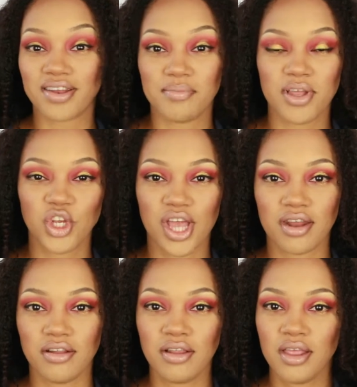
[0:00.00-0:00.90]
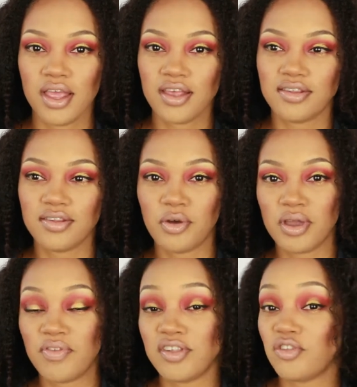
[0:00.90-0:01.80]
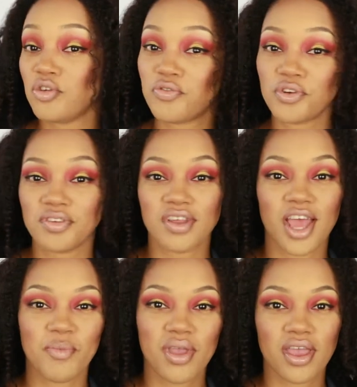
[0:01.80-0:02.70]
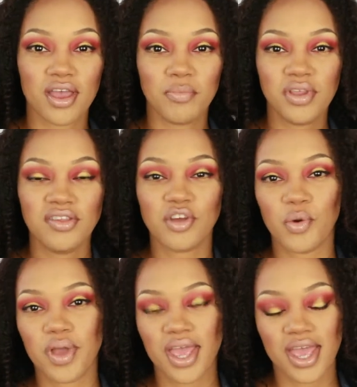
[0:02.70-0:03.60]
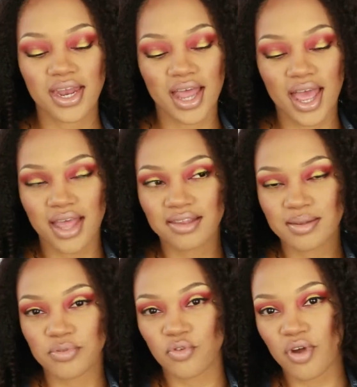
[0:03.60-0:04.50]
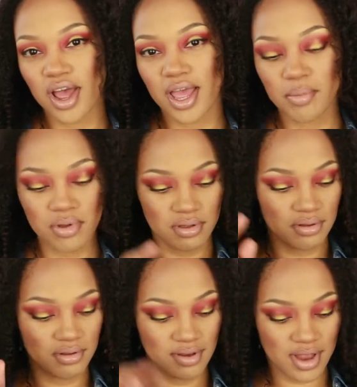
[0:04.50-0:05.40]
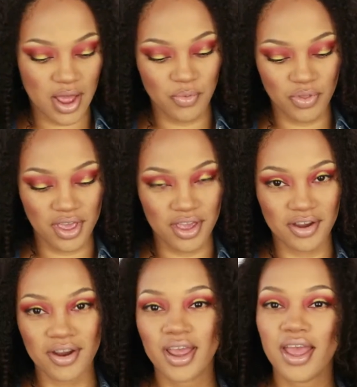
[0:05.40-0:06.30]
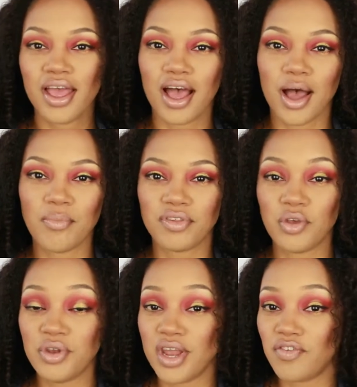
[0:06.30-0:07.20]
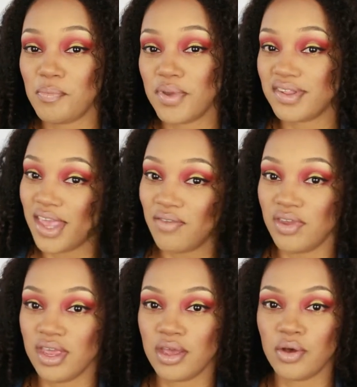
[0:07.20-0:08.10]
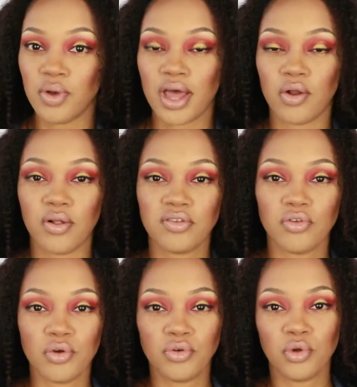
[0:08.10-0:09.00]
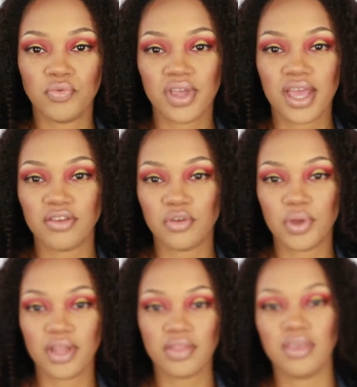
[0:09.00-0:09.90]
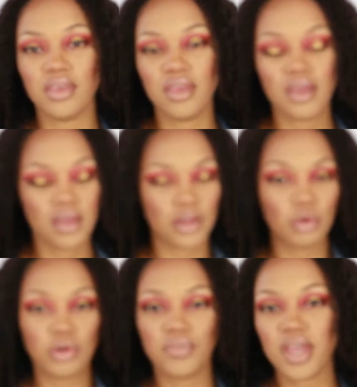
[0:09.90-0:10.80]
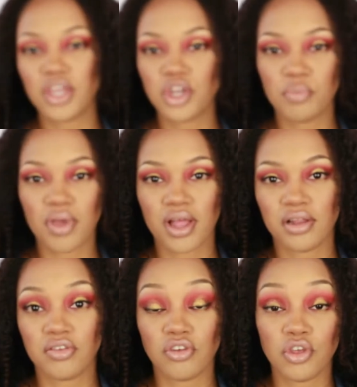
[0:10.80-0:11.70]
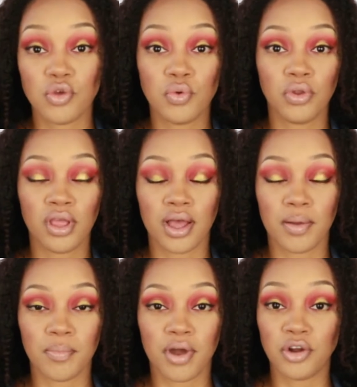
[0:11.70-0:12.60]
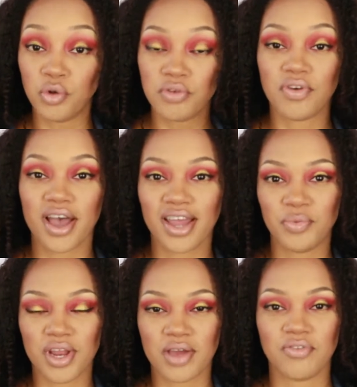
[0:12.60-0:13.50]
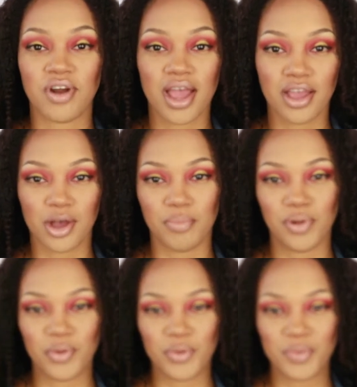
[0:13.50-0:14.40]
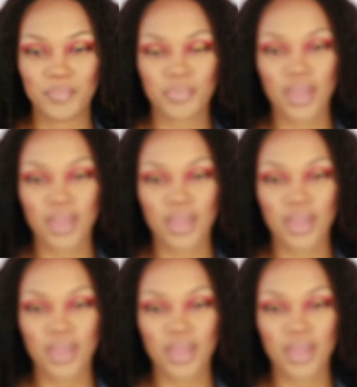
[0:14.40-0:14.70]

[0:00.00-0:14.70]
to my channel. So if this is your first time here, please go ahead and subscribe down there so you never miss a video, and also don't forget to hit the notification bell so you are notified whenever I upload.